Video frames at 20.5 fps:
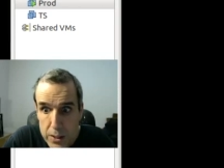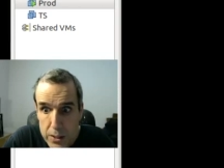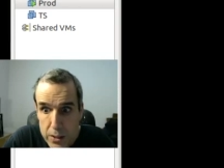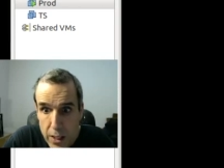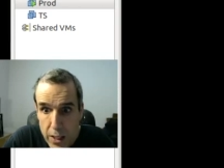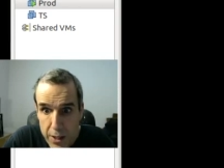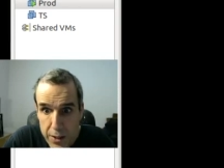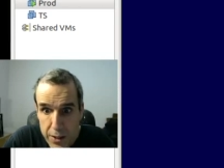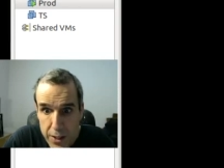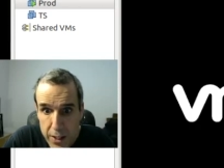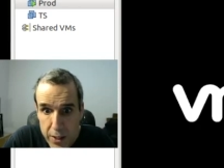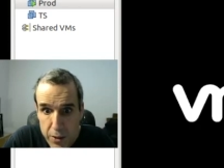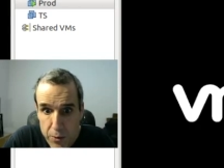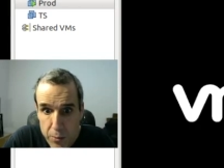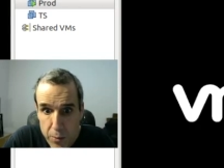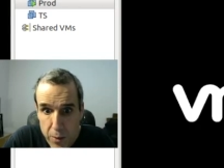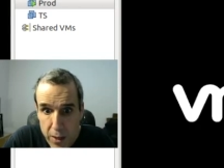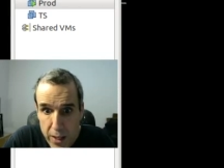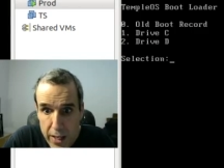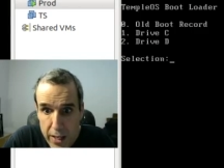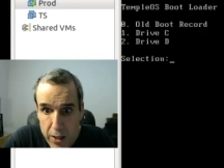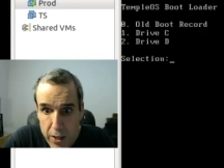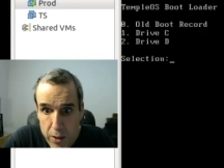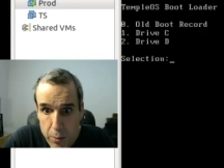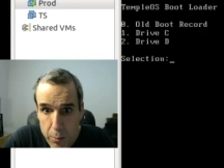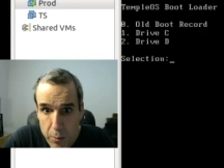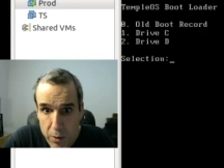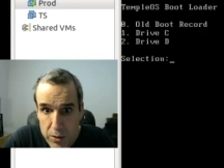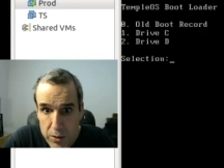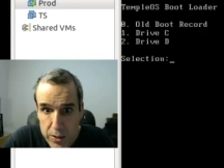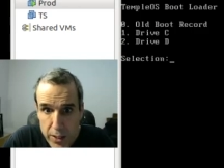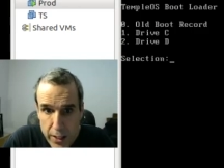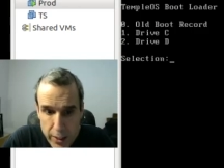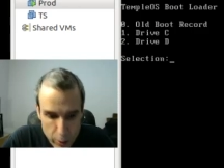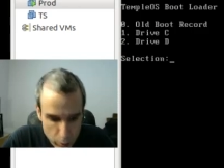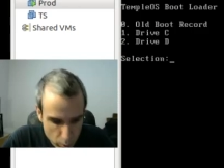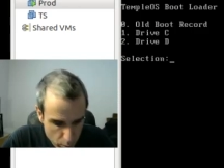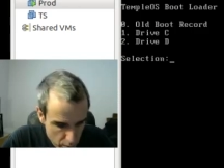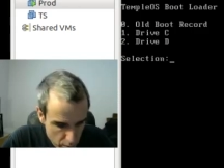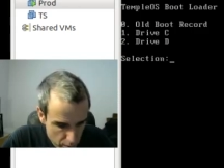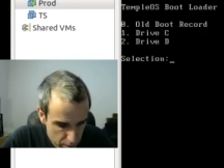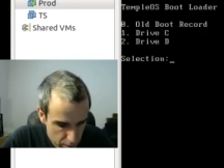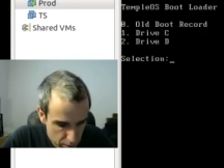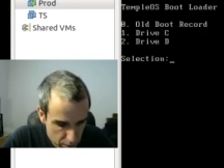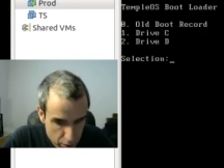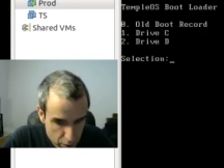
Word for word: I think it's related to multi-core